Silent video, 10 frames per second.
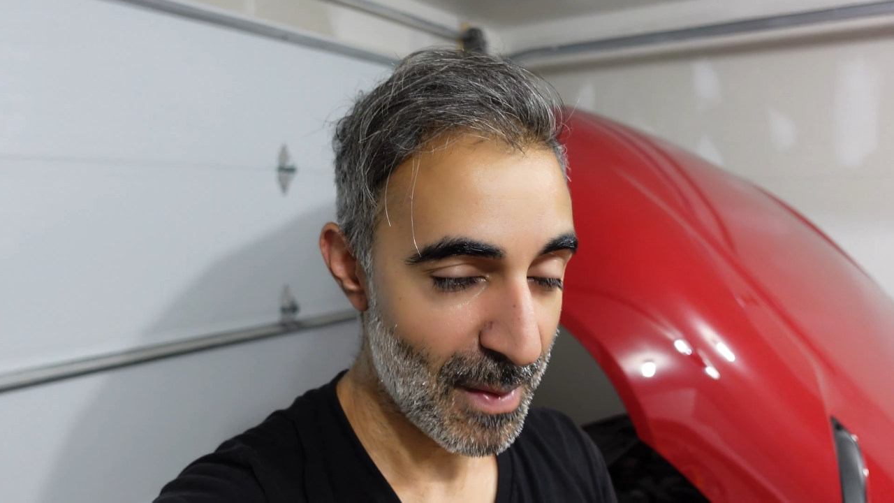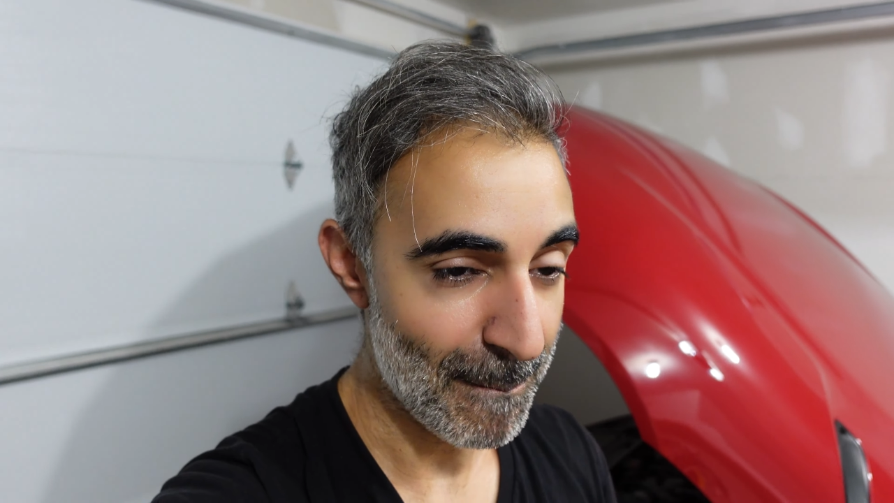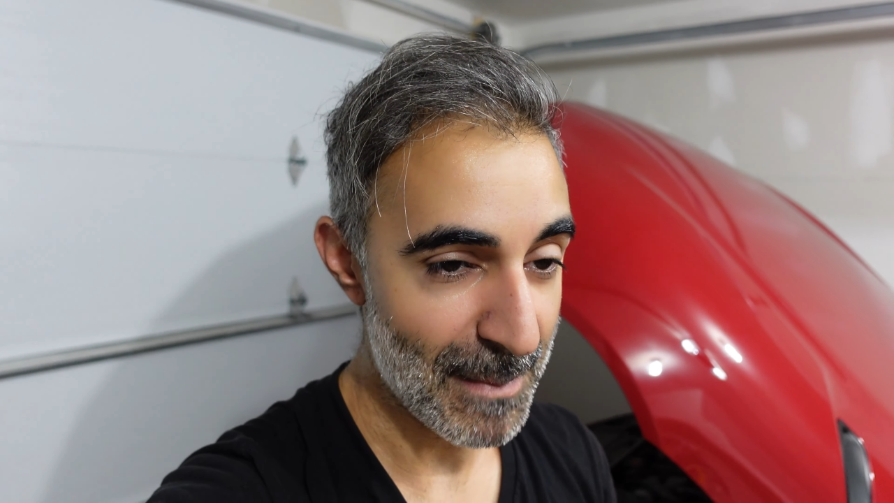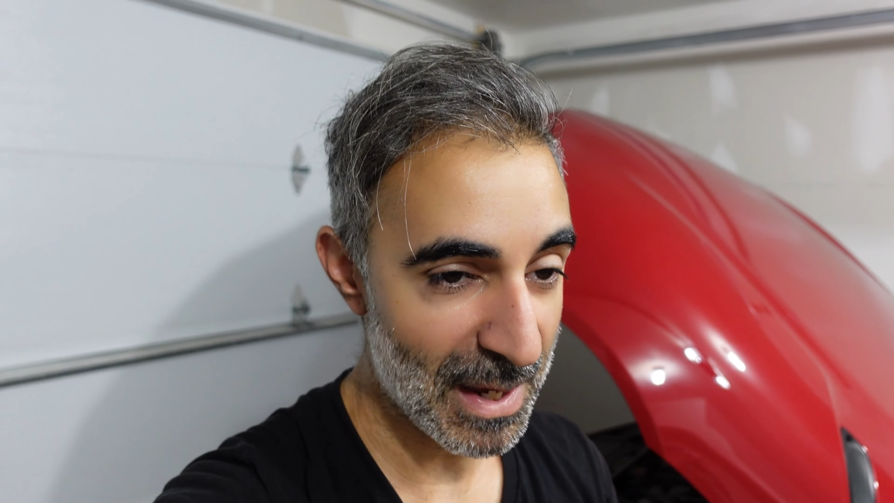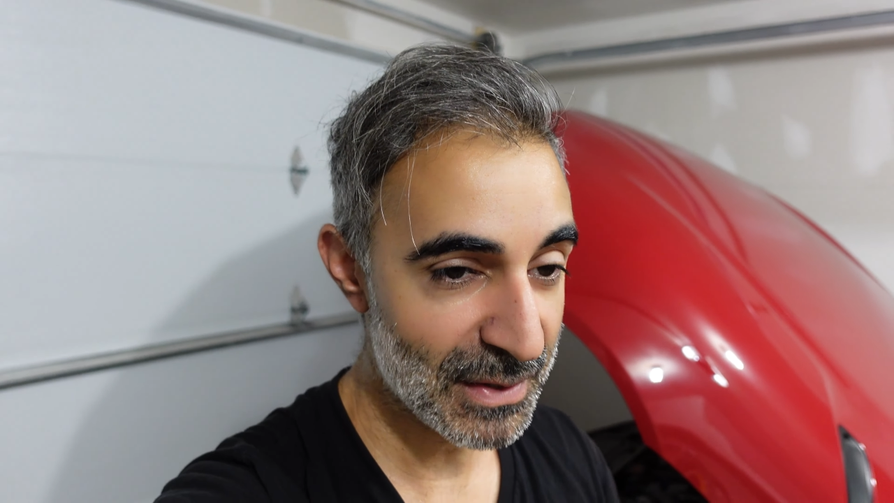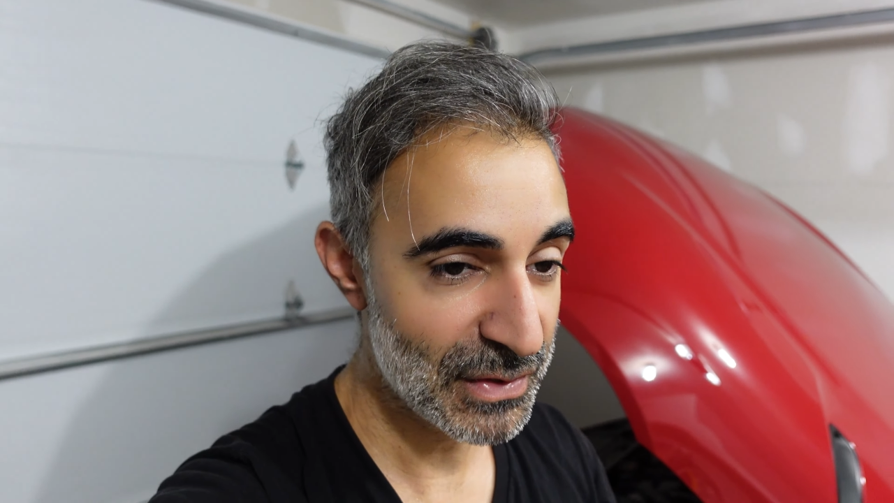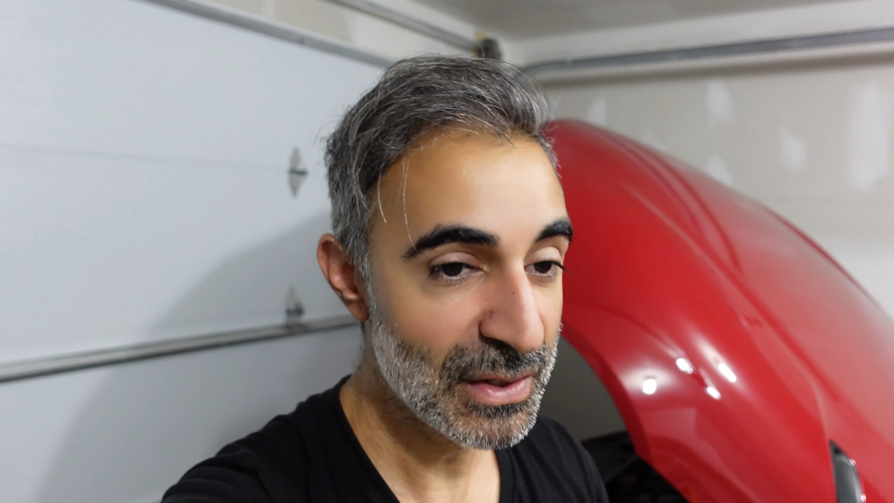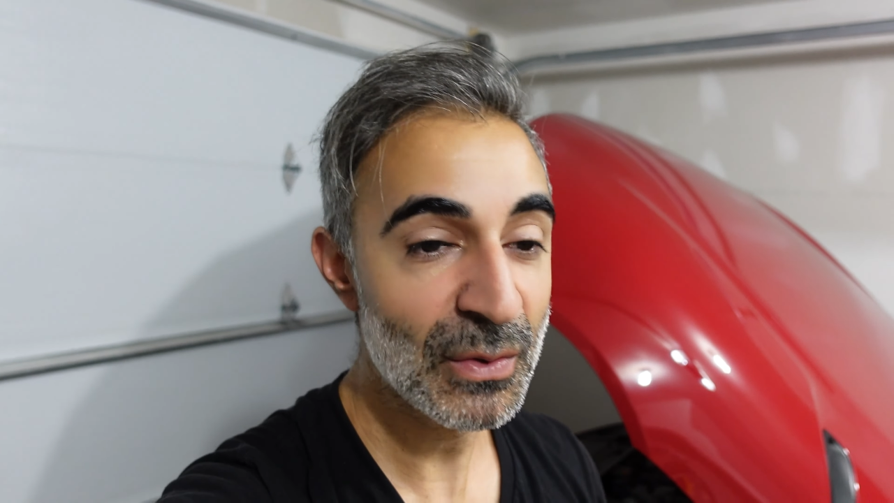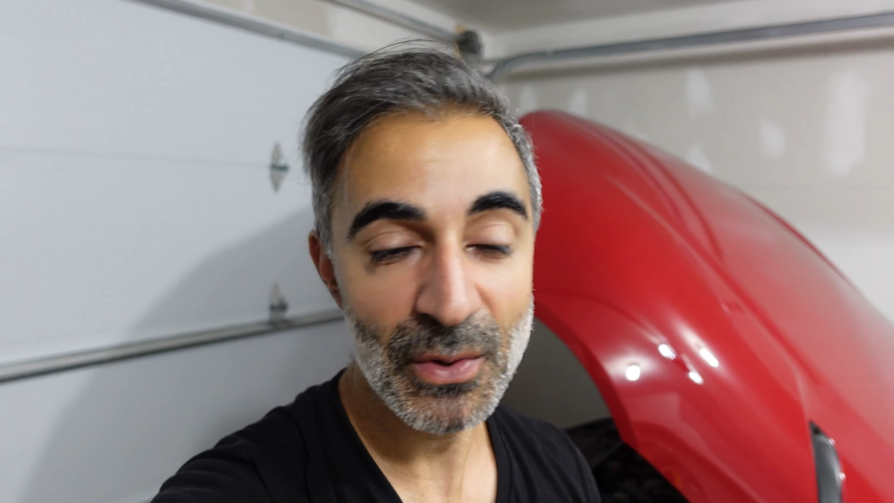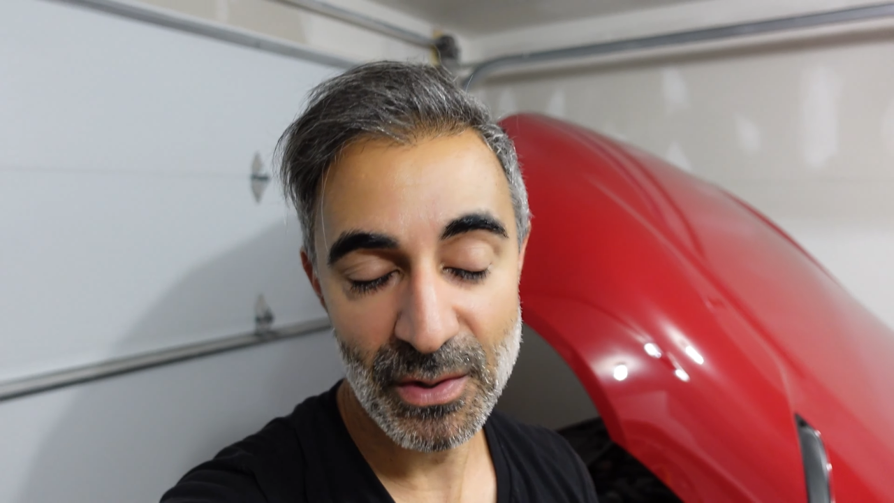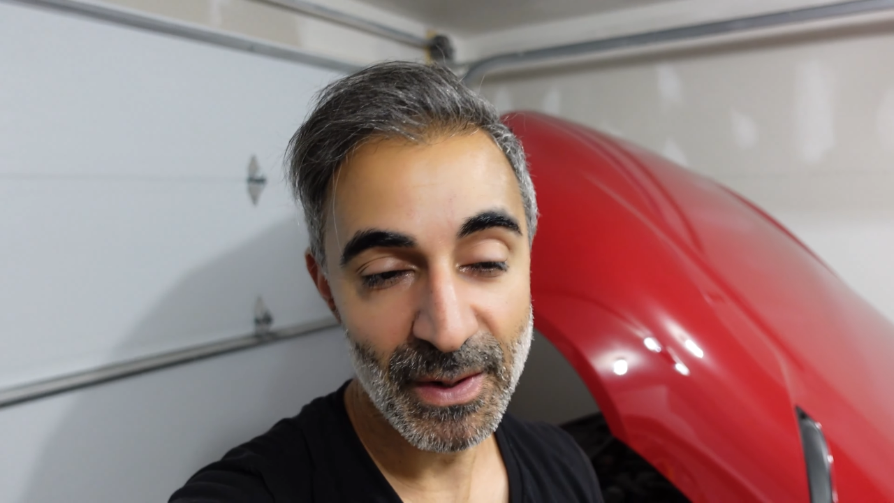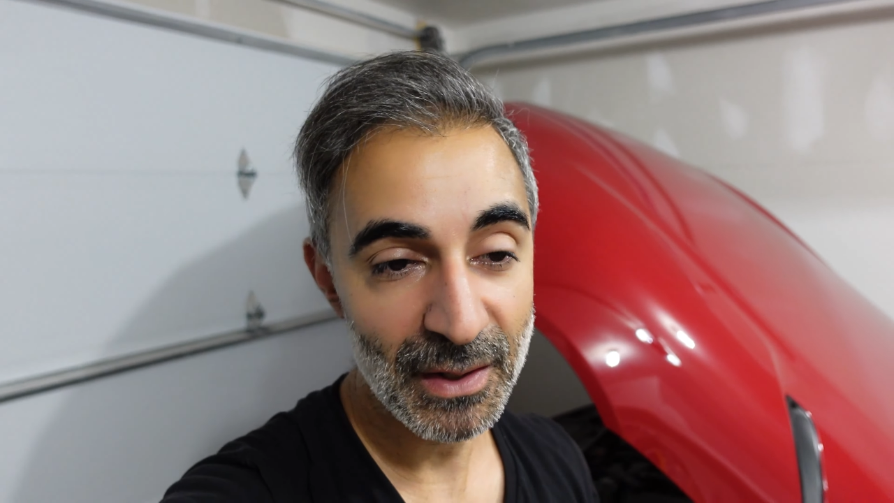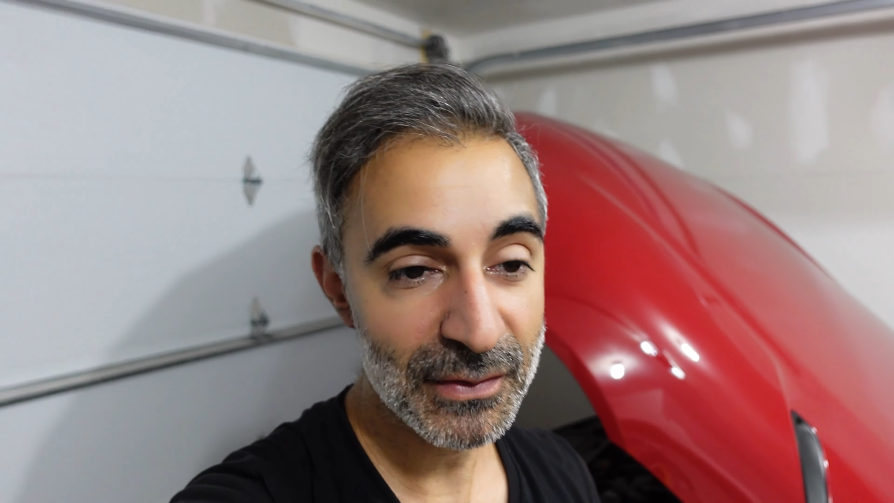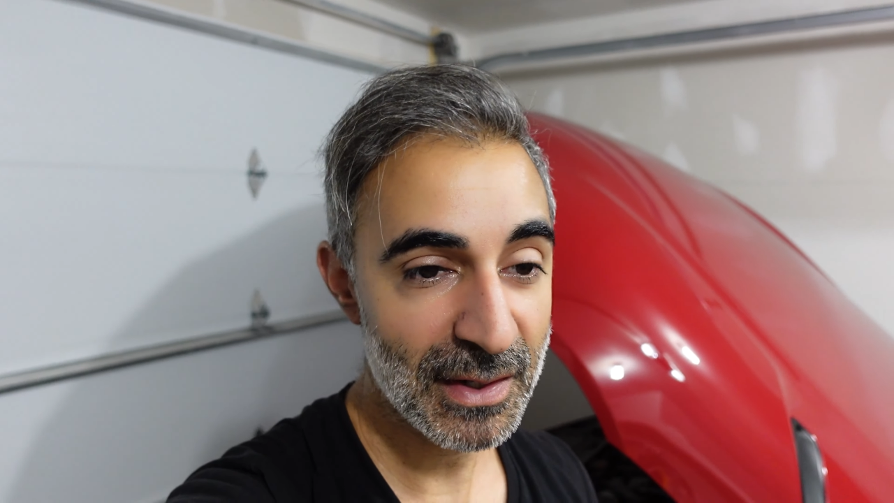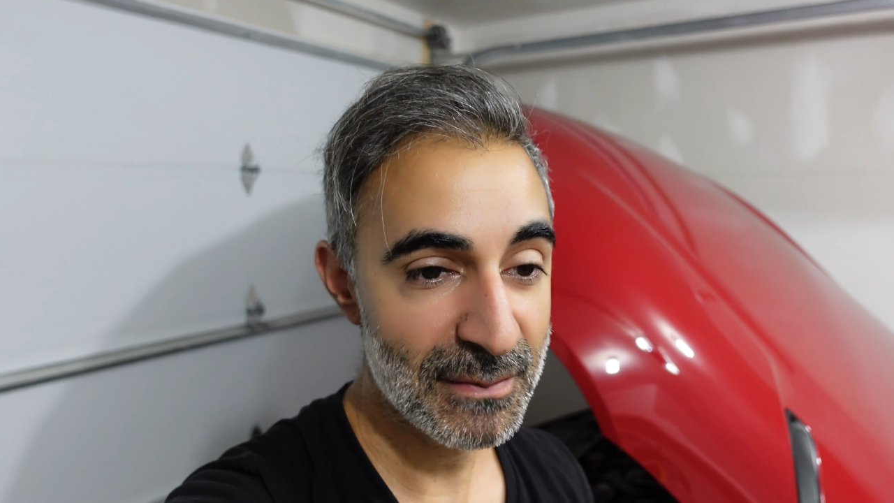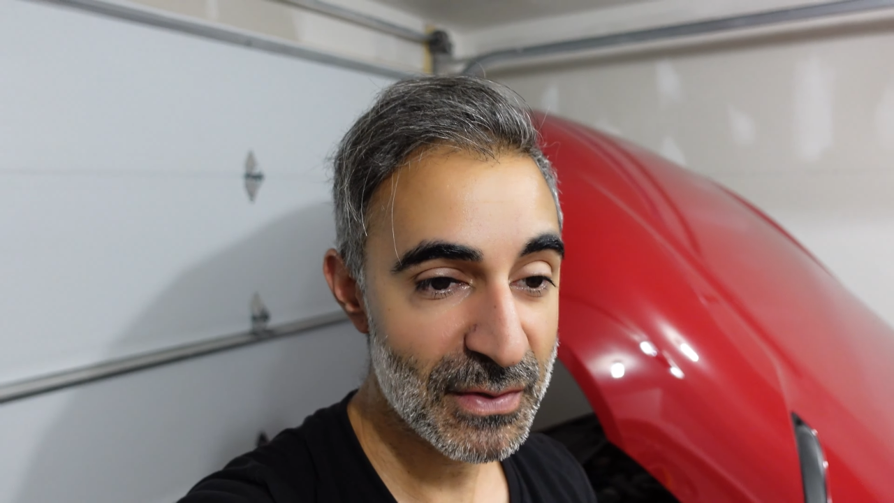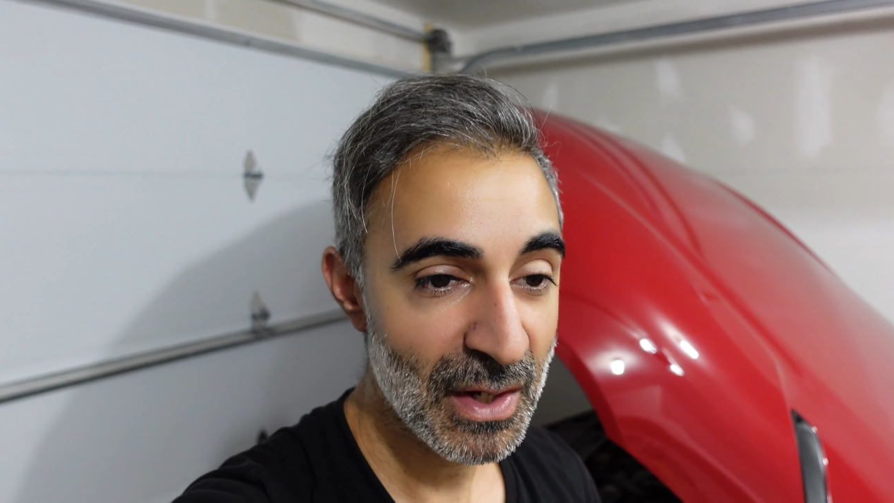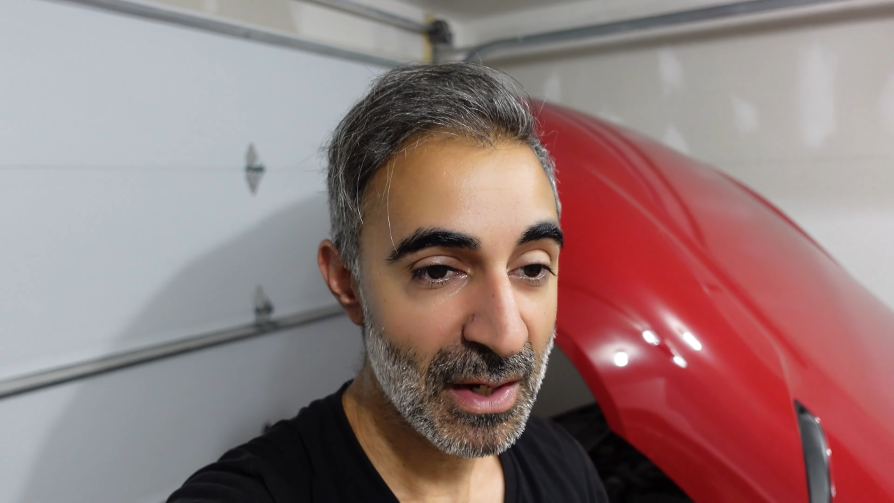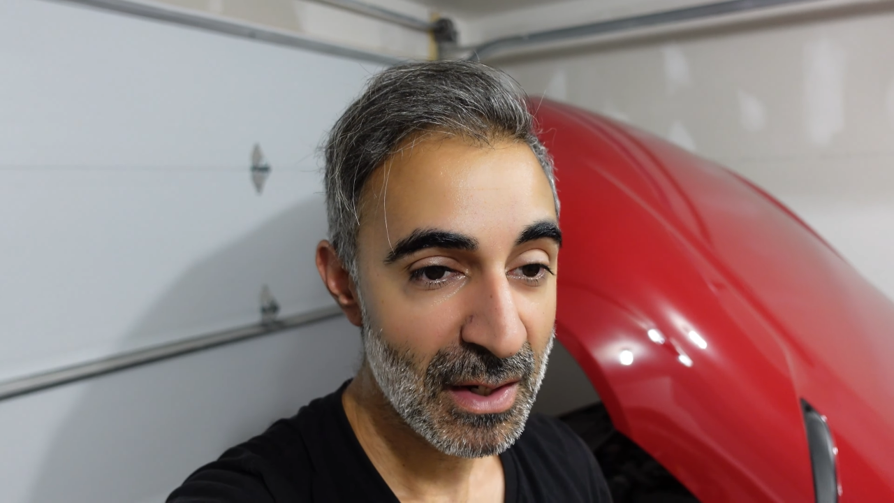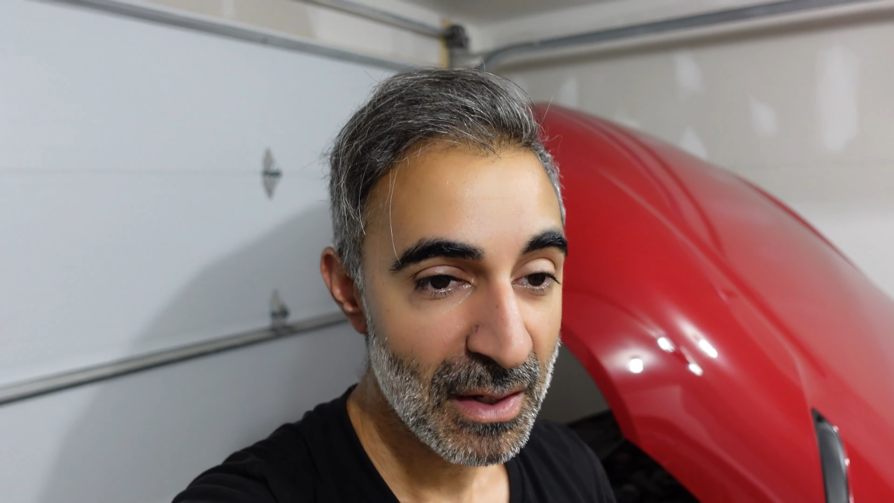magazine quarter mile times,